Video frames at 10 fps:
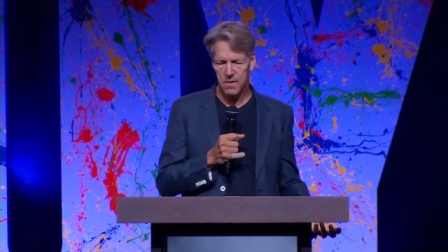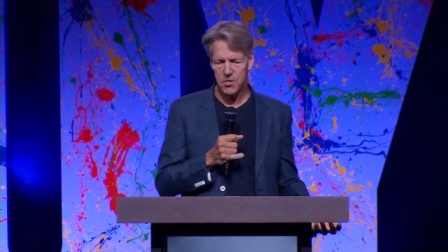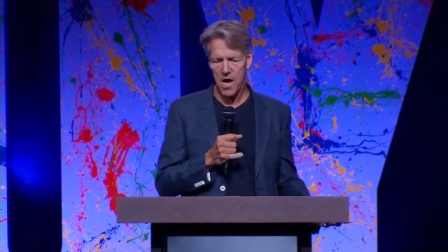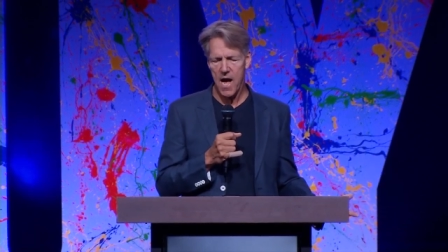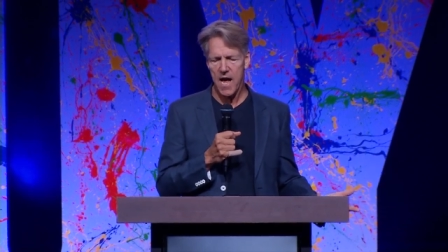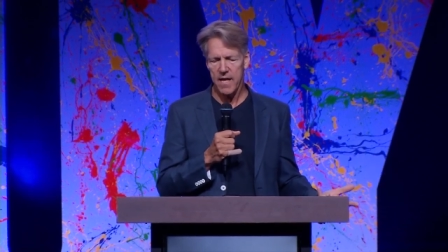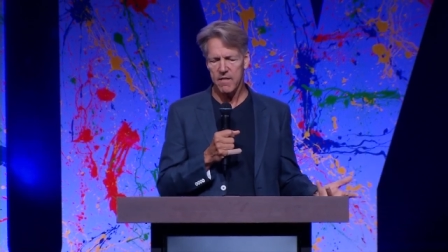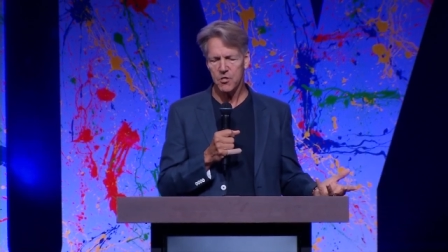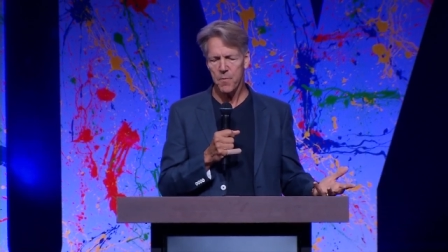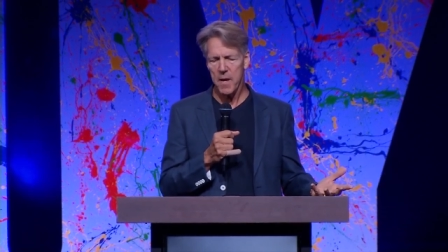
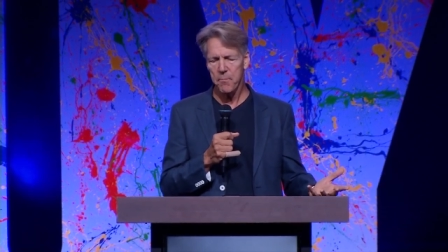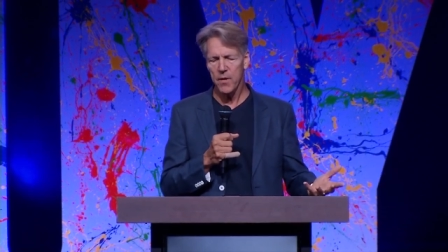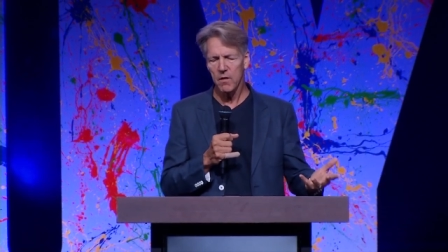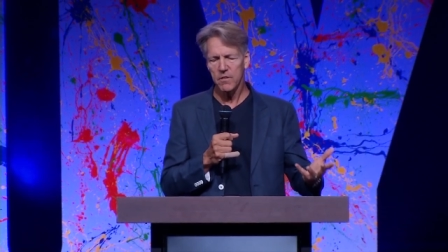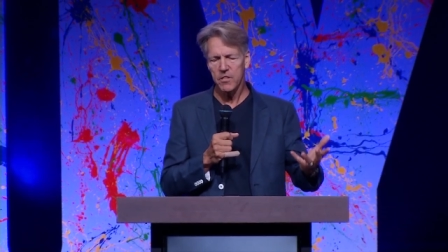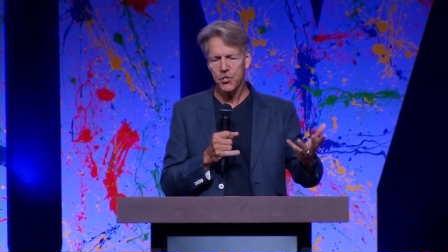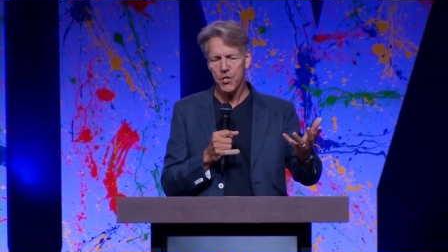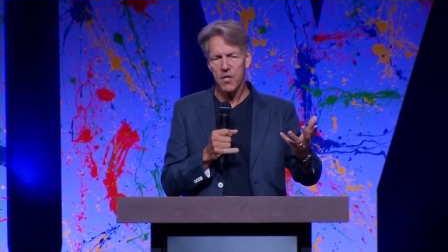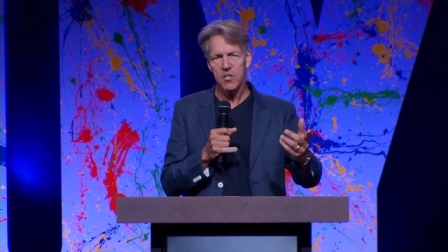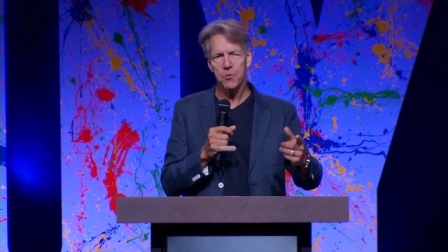Tithes may build a
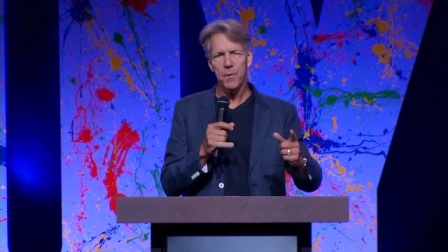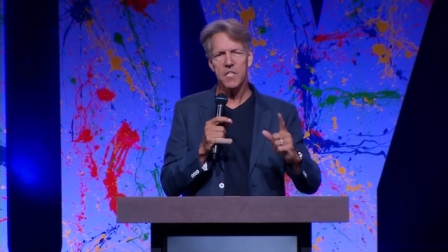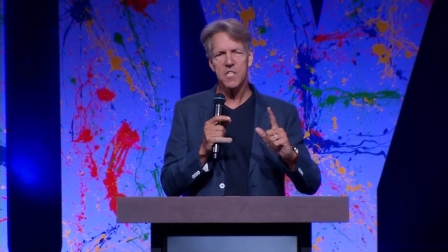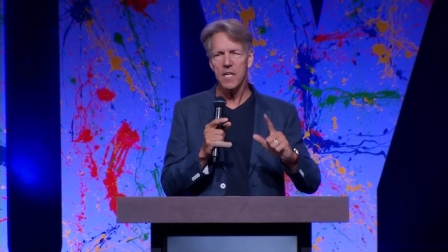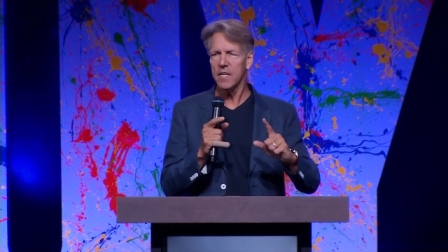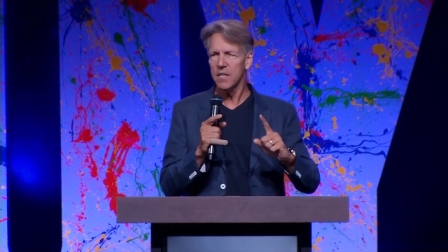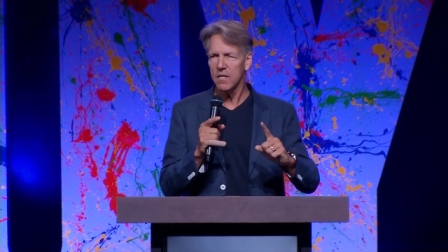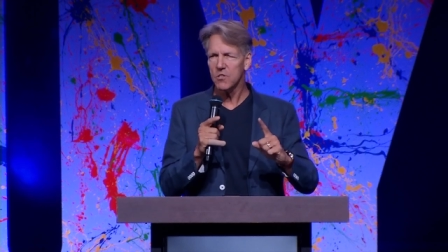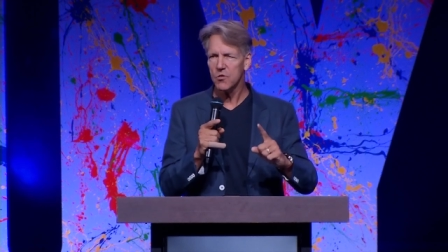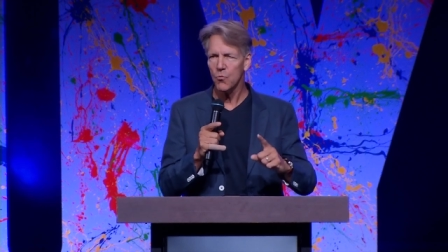church, but
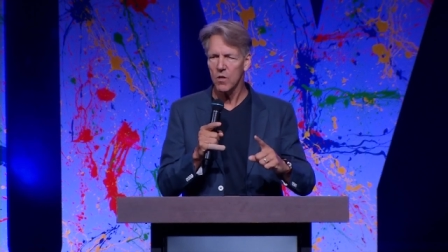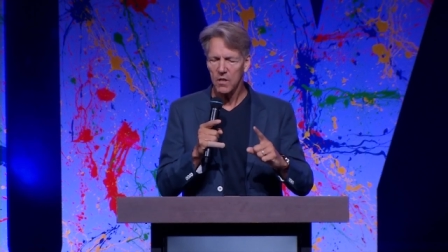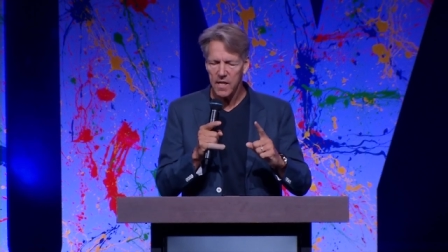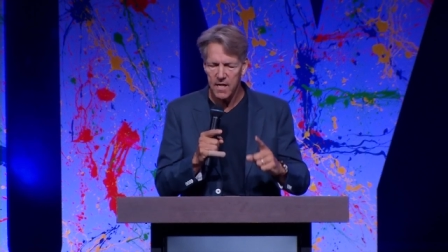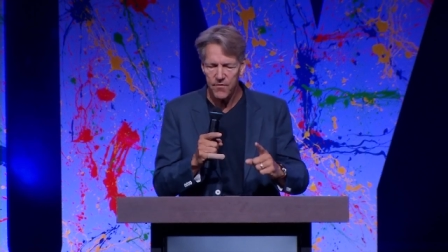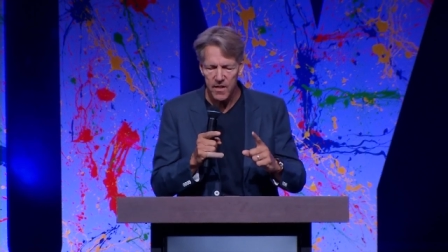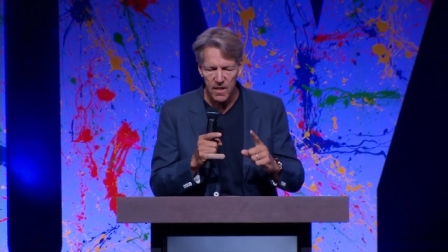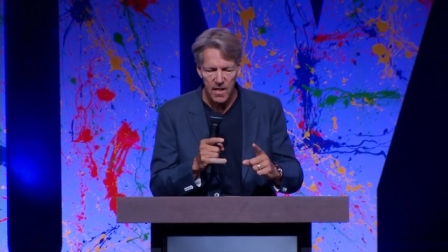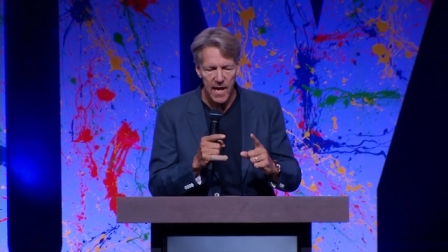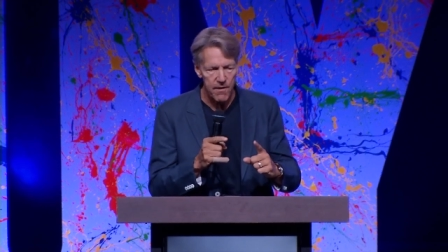tears will give it
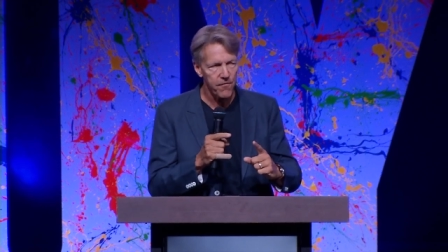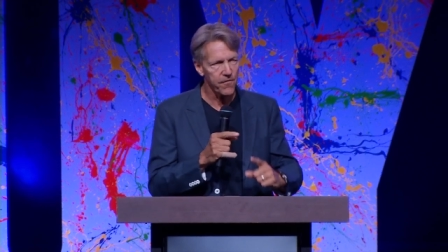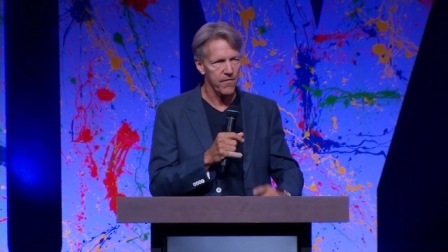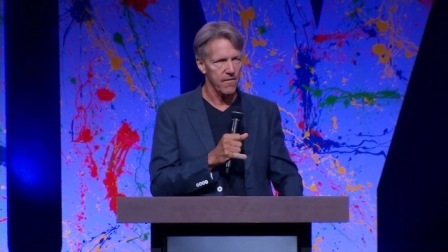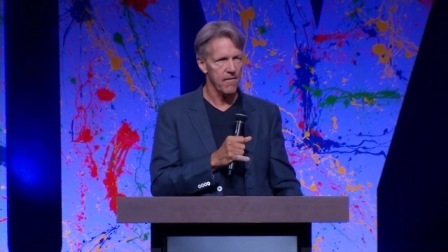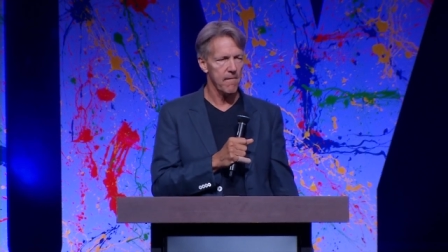life.